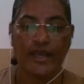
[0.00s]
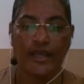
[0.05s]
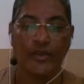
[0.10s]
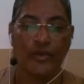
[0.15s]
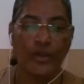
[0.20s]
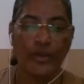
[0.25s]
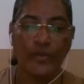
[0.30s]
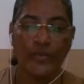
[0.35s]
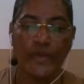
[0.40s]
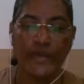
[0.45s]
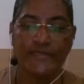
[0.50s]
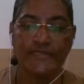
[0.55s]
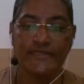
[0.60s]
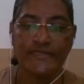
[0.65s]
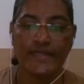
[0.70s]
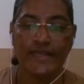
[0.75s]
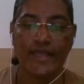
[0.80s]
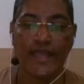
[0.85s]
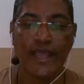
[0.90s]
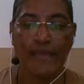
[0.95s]
and always
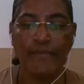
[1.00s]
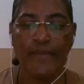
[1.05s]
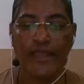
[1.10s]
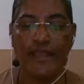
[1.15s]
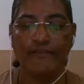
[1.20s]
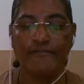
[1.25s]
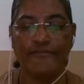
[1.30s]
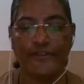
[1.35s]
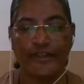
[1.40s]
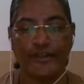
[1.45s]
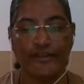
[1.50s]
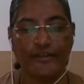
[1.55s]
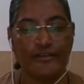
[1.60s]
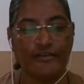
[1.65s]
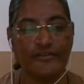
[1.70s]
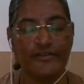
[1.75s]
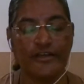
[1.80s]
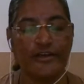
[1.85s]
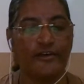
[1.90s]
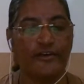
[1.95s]
aiming for the
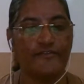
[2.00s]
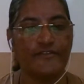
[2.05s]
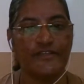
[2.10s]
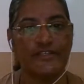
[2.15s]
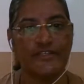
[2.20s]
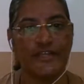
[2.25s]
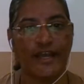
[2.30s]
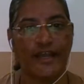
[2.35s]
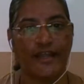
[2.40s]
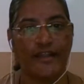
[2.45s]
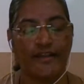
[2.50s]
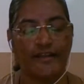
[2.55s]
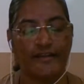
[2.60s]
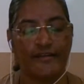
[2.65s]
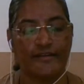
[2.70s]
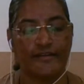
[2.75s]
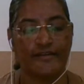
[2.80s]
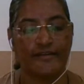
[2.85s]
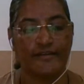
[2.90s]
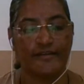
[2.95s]
good of the child.
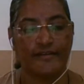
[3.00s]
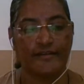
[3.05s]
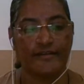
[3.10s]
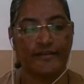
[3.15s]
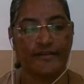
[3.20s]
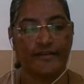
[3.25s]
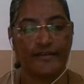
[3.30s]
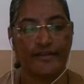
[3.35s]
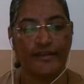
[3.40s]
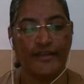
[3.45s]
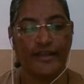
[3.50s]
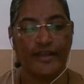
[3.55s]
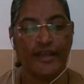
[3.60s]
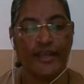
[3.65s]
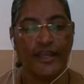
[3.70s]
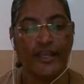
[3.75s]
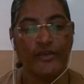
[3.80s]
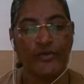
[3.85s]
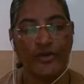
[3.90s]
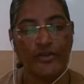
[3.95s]

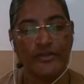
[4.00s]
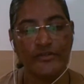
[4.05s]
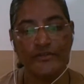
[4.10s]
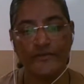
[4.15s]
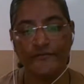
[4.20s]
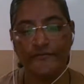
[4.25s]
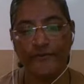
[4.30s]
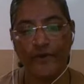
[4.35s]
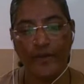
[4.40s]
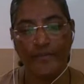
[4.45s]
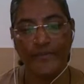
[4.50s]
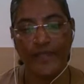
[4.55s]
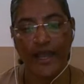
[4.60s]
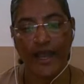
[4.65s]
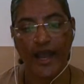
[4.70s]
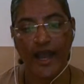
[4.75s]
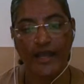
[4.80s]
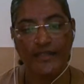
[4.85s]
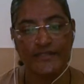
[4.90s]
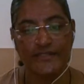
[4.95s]
In order to form the
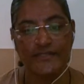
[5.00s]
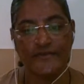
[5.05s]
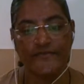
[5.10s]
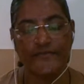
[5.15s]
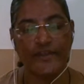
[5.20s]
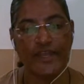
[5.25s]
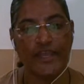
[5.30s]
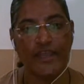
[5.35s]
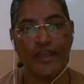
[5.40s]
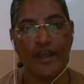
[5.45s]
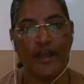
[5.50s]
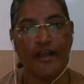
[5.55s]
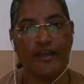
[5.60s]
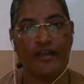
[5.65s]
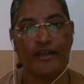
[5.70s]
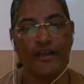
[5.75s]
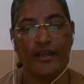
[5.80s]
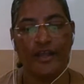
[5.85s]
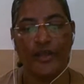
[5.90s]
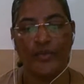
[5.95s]
hearts of the
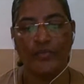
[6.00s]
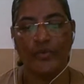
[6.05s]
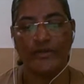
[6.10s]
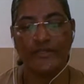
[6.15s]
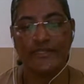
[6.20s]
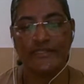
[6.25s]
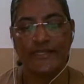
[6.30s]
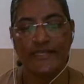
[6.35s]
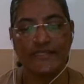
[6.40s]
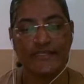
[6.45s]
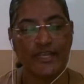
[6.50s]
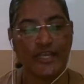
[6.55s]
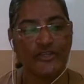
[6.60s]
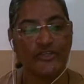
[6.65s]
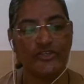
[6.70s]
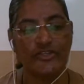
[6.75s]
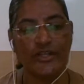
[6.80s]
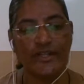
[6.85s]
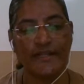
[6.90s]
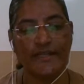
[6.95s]
young, what is
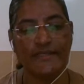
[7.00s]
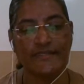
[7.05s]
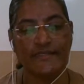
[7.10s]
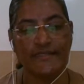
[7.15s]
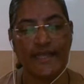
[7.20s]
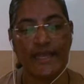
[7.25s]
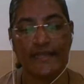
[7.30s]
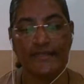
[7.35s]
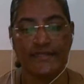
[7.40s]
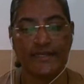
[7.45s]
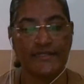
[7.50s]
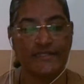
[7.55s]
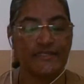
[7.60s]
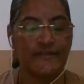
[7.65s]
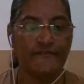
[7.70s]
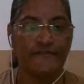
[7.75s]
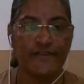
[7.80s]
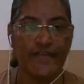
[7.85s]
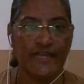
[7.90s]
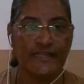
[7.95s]
essential is
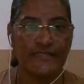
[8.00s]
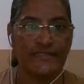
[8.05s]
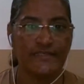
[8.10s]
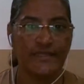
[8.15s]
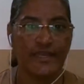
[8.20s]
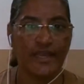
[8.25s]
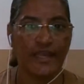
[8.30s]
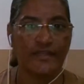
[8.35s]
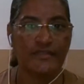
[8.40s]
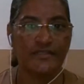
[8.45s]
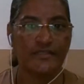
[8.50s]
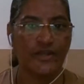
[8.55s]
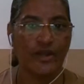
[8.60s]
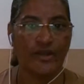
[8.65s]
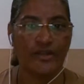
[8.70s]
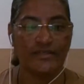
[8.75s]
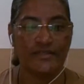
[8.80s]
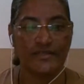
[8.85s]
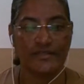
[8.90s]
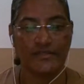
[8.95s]
attentiveness and
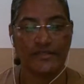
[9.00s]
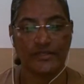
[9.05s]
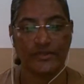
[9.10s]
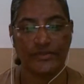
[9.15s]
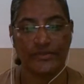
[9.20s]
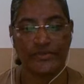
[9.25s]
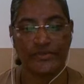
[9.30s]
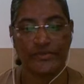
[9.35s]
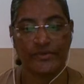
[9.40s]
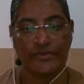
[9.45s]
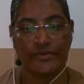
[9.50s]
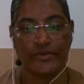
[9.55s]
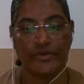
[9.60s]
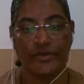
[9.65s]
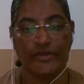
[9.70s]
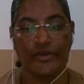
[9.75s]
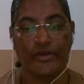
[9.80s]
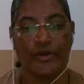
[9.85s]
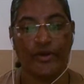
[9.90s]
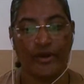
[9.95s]
solicitude
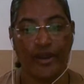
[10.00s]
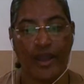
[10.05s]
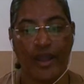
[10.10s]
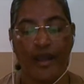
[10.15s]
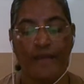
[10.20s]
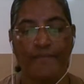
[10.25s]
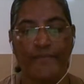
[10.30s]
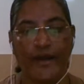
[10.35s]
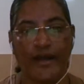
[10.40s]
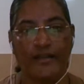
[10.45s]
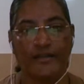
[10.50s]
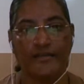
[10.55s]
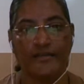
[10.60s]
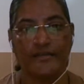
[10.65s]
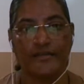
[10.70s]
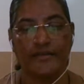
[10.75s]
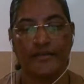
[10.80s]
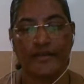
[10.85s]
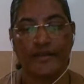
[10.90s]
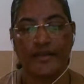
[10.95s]
on our part,
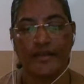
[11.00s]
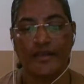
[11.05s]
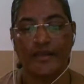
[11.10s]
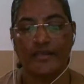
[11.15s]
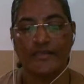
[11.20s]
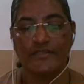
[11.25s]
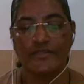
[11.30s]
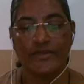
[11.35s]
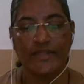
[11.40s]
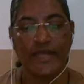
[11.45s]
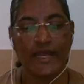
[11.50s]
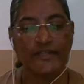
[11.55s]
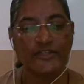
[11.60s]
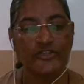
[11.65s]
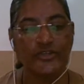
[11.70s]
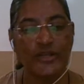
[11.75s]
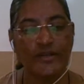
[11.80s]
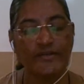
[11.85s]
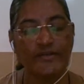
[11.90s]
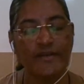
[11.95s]
so that
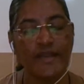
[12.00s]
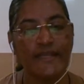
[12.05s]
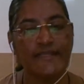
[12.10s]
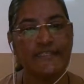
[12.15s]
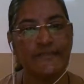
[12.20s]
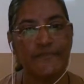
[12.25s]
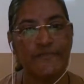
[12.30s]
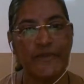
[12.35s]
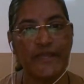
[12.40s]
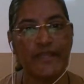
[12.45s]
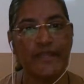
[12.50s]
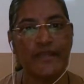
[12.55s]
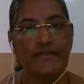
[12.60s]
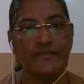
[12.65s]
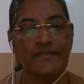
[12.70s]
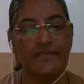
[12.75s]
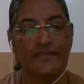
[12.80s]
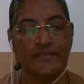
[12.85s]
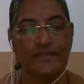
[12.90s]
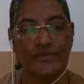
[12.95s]
children
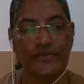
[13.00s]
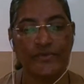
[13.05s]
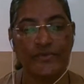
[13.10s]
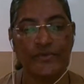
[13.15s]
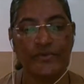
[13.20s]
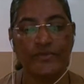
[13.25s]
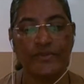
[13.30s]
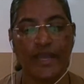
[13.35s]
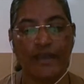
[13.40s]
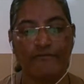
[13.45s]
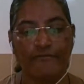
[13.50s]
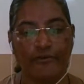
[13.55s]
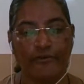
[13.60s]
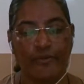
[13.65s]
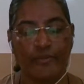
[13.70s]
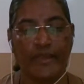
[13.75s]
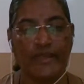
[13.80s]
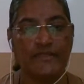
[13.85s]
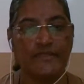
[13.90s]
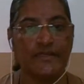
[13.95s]
experience through their
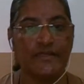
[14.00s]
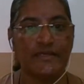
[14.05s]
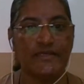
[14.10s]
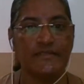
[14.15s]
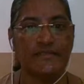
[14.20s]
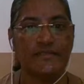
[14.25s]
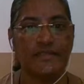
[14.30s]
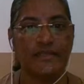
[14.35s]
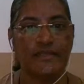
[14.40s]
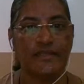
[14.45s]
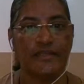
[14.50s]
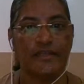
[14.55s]
formators